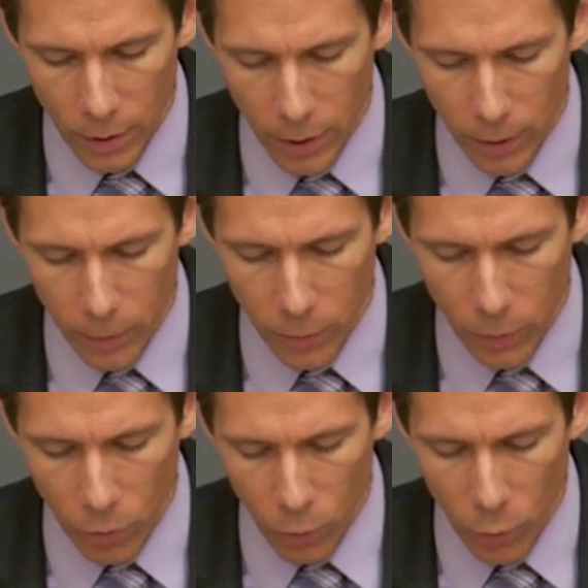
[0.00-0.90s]
Uh,
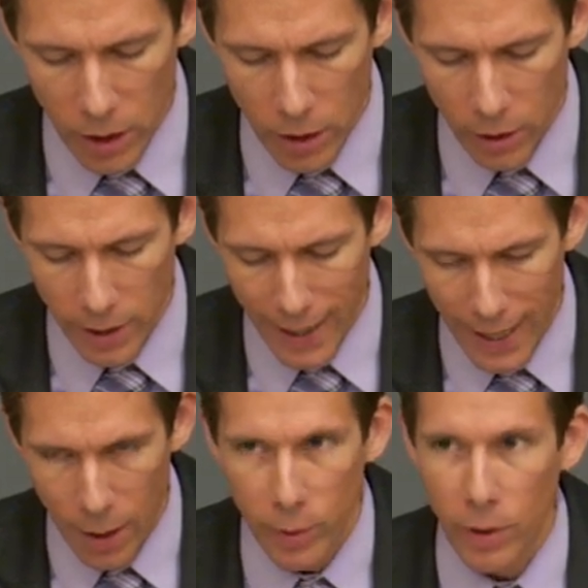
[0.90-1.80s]
we
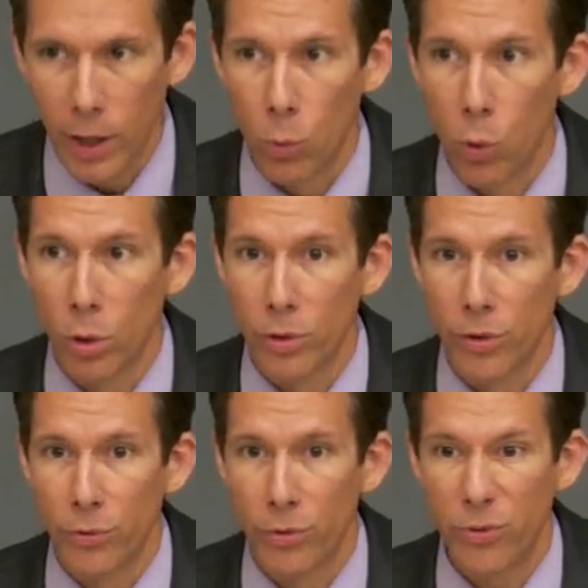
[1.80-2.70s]
inhabit a world
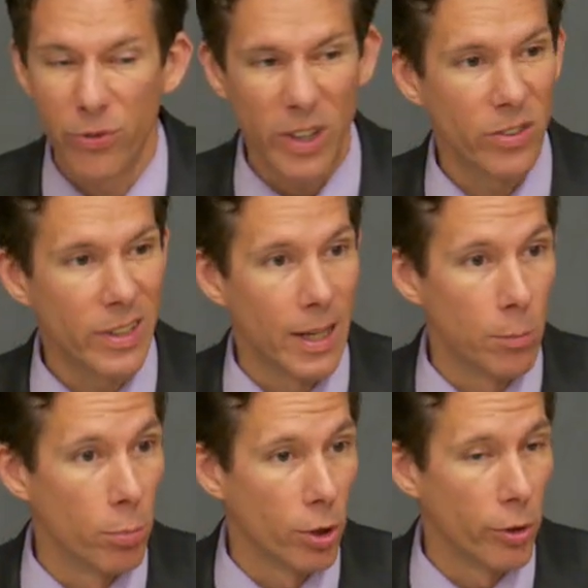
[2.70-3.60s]
of fuzzy
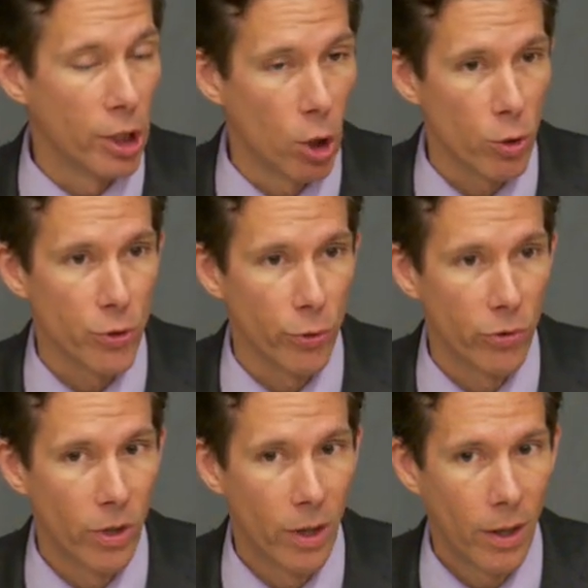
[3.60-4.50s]
and blurry
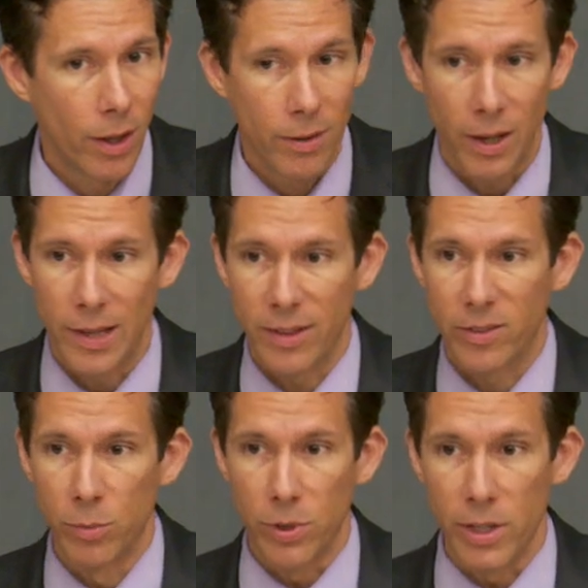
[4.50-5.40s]
cultures and that's
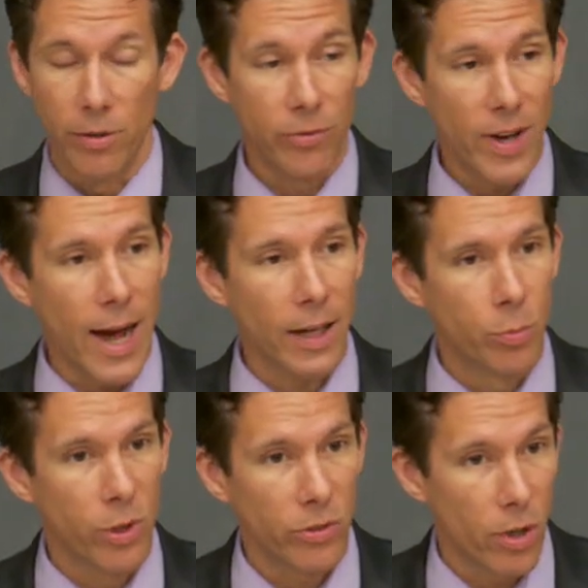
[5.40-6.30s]
simply a fact,
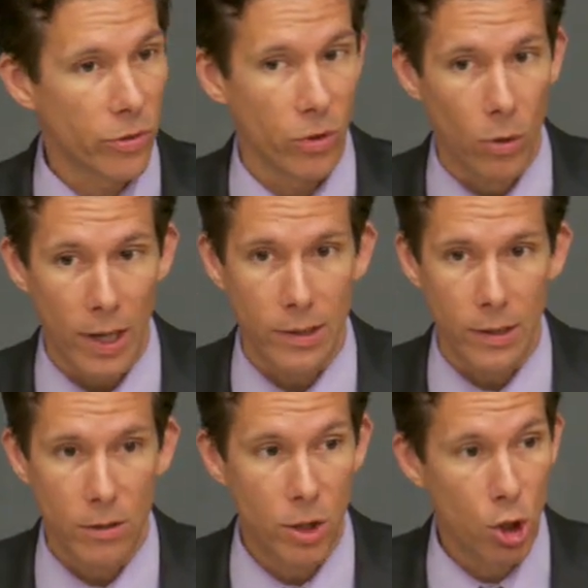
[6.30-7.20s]
but it's also, I
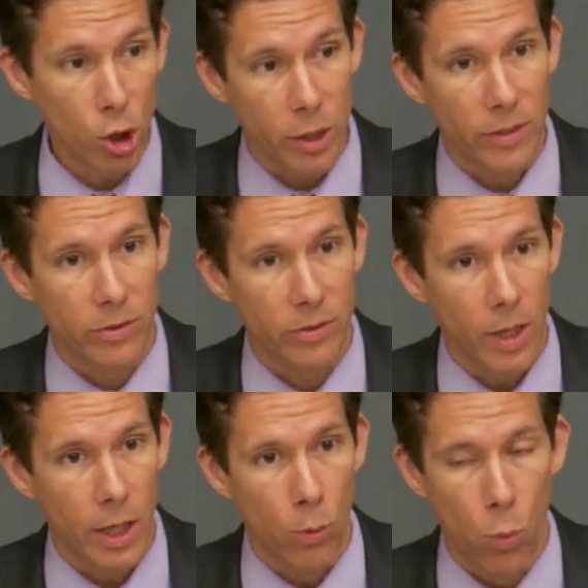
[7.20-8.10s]
think, good. It's
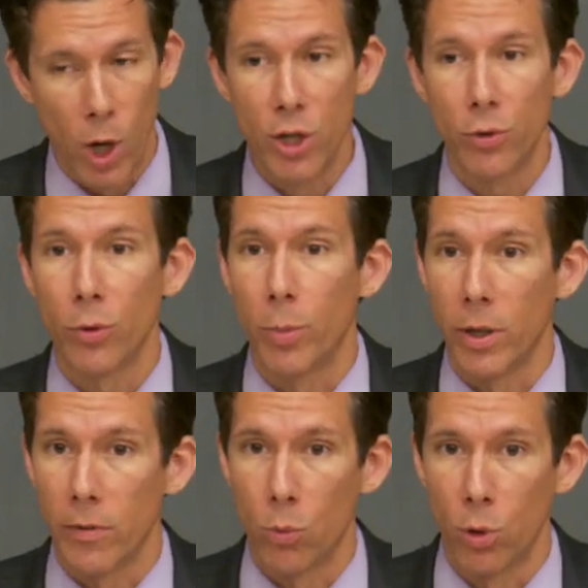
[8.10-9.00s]
a wonderful
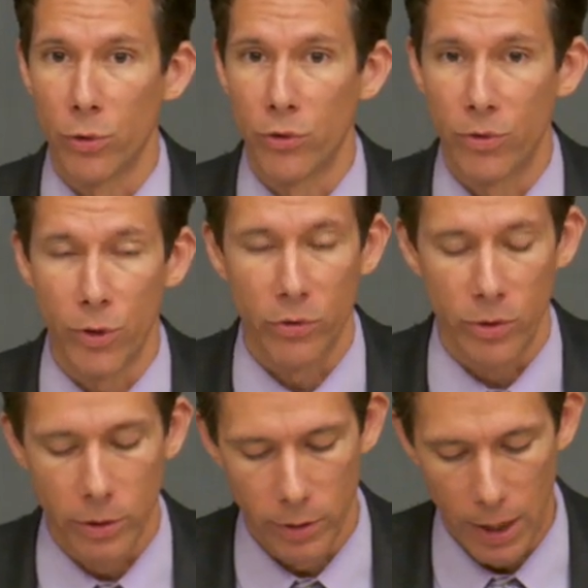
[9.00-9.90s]
part of the world's
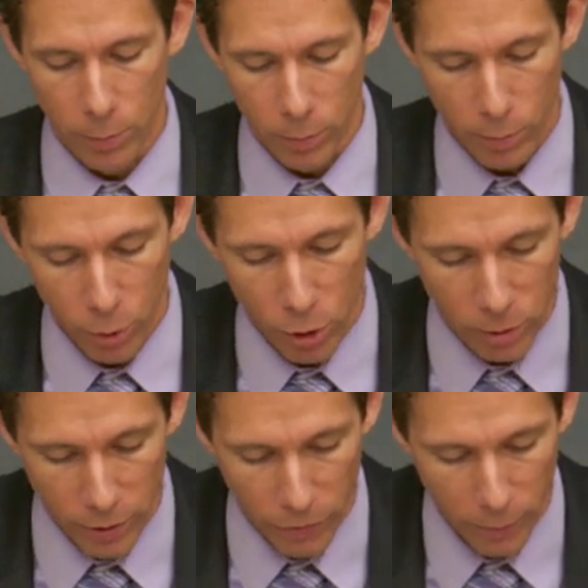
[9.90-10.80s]
diversity and
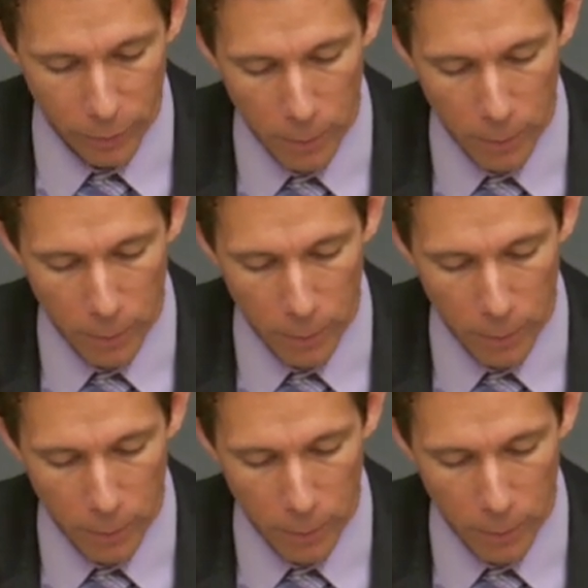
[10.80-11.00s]
pluralism.